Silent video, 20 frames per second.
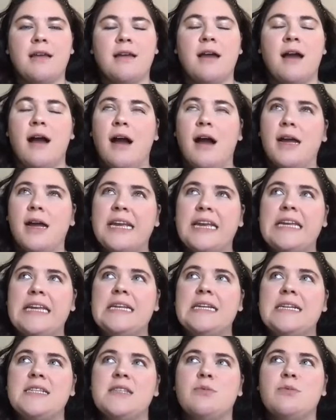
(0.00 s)

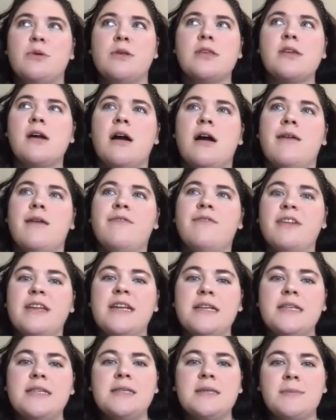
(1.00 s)
cockiness with
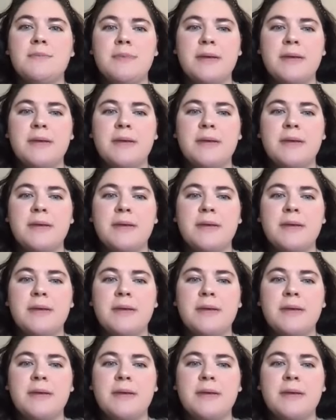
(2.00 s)
confidence,